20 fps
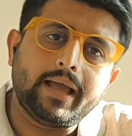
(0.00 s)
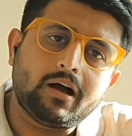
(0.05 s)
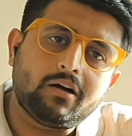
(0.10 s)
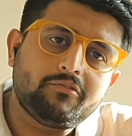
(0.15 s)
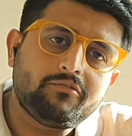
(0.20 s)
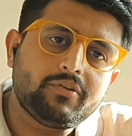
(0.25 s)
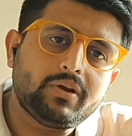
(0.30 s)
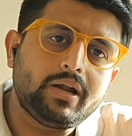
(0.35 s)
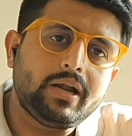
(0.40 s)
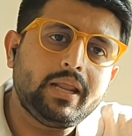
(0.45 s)

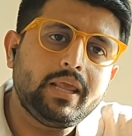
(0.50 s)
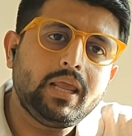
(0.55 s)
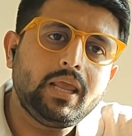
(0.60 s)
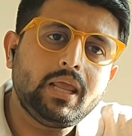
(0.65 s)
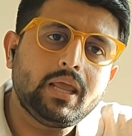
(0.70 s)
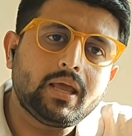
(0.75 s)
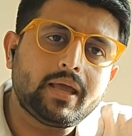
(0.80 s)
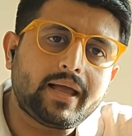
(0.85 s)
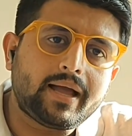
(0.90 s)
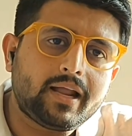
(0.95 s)
half
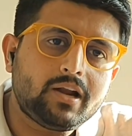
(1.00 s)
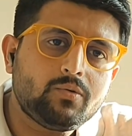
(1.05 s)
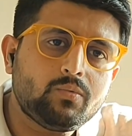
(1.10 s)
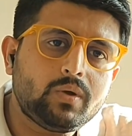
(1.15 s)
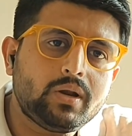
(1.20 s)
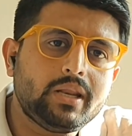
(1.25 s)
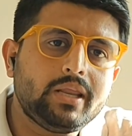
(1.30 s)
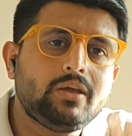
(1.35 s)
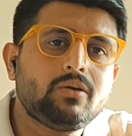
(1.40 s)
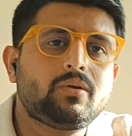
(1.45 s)
yearly,
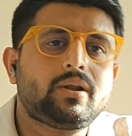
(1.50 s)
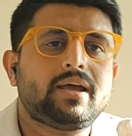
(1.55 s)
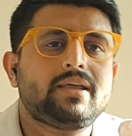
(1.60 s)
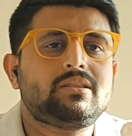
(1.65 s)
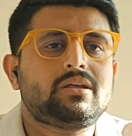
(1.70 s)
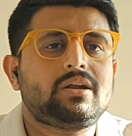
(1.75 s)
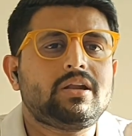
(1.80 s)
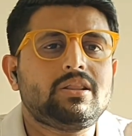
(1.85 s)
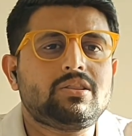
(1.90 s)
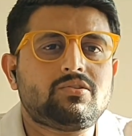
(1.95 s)
annually, or
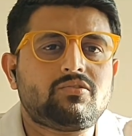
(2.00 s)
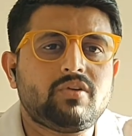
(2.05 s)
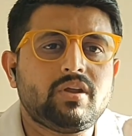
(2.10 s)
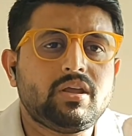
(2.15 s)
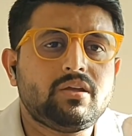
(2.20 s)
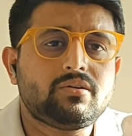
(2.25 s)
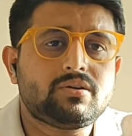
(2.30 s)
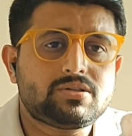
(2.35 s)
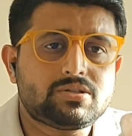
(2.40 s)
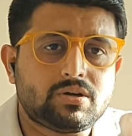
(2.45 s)
either in 3
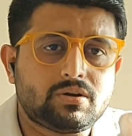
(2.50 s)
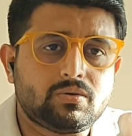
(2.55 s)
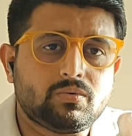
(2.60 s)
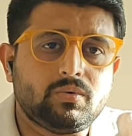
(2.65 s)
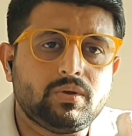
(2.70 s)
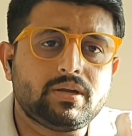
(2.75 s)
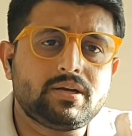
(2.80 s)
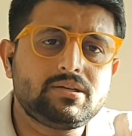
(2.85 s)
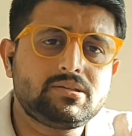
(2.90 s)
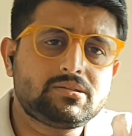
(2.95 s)
years or 2
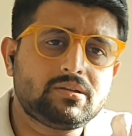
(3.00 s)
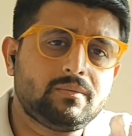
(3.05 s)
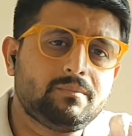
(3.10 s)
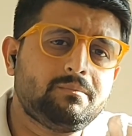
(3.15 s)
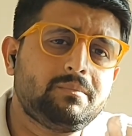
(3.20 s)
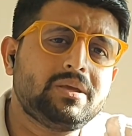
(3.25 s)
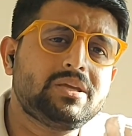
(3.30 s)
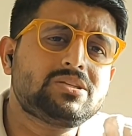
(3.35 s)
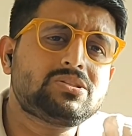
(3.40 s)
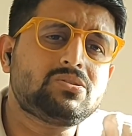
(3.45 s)
years
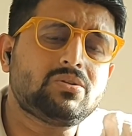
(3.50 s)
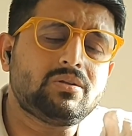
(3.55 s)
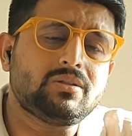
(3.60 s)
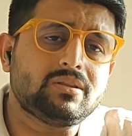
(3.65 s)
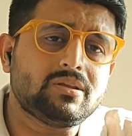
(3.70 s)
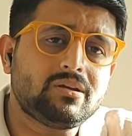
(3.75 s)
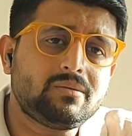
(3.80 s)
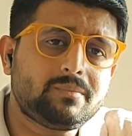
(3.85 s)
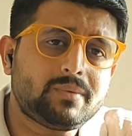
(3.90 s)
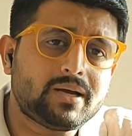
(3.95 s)
based on
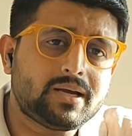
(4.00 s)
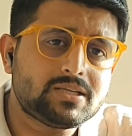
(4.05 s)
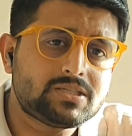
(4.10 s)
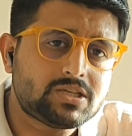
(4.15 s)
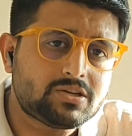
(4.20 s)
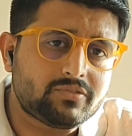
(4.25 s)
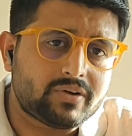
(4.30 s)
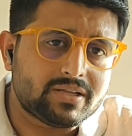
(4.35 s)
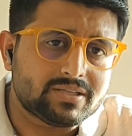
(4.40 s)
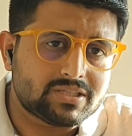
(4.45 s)
their
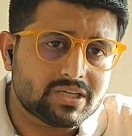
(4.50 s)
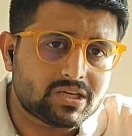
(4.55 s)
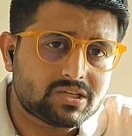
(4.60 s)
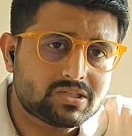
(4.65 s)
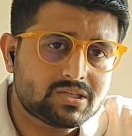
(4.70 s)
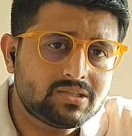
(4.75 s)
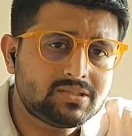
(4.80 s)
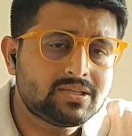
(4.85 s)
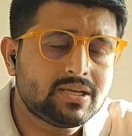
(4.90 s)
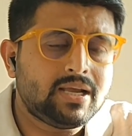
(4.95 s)
past
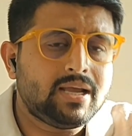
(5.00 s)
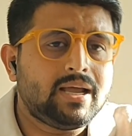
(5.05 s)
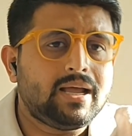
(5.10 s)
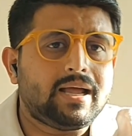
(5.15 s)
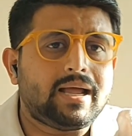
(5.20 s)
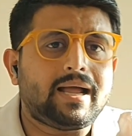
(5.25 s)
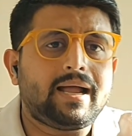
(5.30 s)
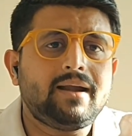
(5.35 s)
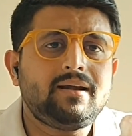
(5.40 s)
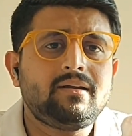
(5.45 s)
transactions
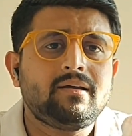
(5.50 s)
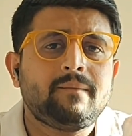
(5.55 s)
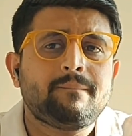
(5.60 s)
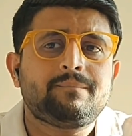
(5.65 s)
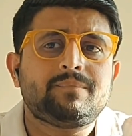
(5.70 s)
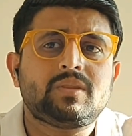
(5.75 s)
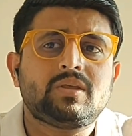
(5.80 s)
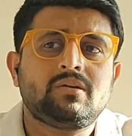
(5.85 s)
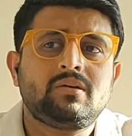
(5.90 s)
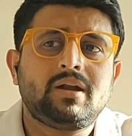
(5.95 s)
and
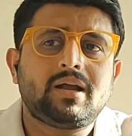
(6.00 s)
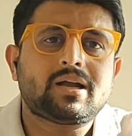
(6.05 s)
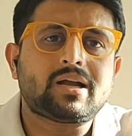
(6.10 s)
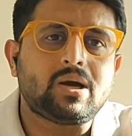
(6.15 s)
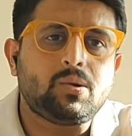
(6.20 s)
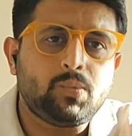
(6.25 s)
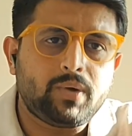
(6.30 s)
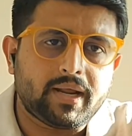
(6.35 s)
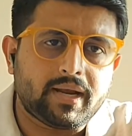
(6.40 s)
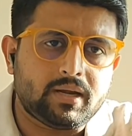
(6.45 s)
their
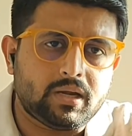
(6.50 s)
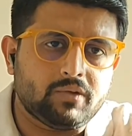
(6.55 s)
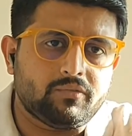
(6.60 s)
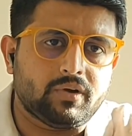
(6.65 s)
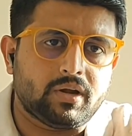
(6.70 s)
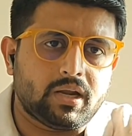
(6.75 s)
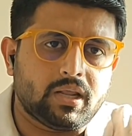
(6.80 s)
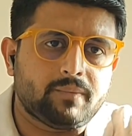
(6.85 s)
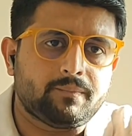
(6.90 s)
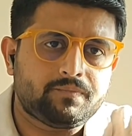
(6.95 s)
account
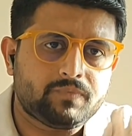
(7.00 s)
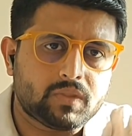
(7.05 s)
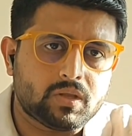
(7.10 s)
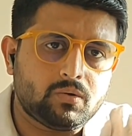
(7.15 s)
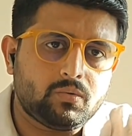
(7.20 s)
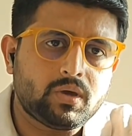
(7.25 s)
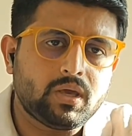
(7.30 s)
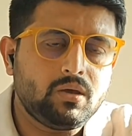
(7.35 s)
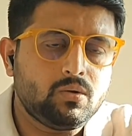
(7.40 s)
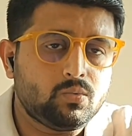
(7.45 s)
activity.
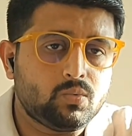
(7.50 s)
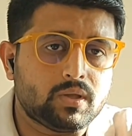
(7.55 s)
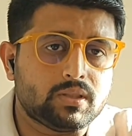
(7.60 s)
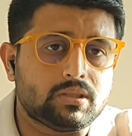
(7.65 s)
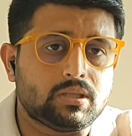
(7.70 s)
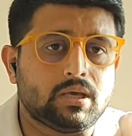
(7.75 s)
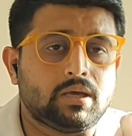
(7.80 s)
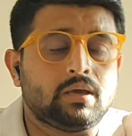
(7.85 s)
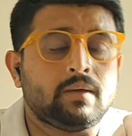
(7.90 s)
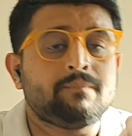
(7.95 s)
Okay, one
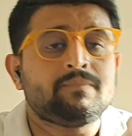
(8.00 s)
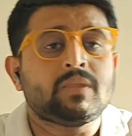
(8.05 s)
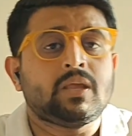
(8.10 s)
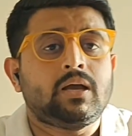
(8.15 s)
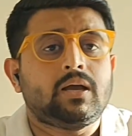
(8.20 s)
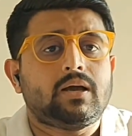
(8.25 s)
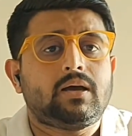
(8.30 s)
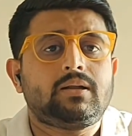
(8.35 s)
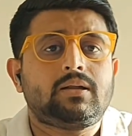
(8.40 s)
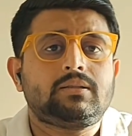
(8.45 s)
thing.
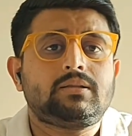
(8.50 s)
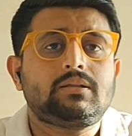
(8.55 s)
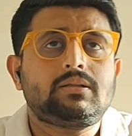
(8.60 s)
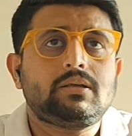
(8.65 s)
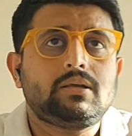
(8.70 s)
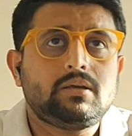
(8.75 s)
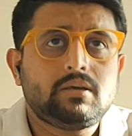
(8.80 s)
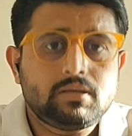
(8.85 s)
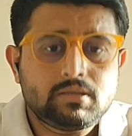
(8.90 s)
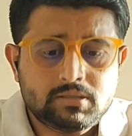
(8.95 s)
Another
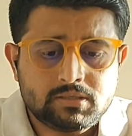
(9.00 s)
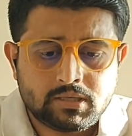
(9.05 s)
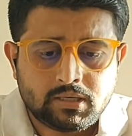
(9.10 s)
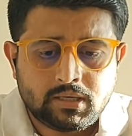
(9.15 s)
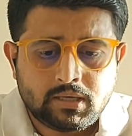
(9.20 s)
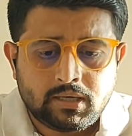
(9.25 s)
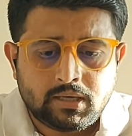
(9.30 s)
thing is,